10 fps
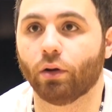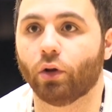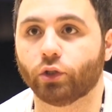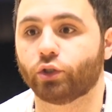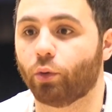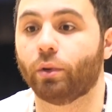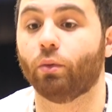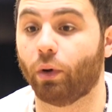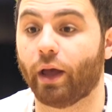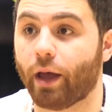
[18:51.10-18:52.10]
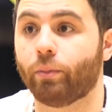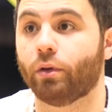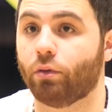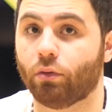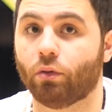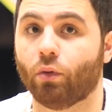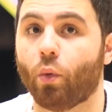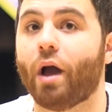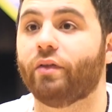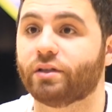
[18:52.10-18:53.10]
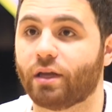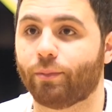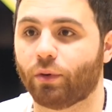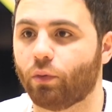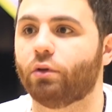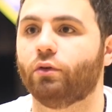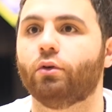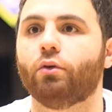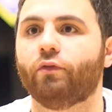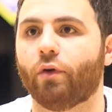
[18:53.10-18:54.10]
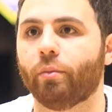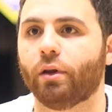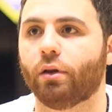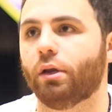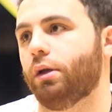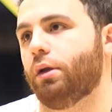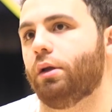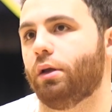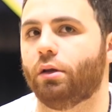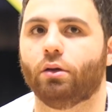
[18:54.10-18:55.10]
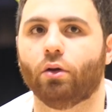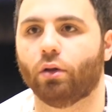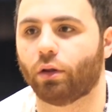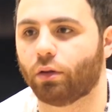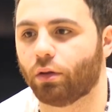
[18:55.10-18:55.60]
he'll show me what happened, why this happened, what to do from it, and like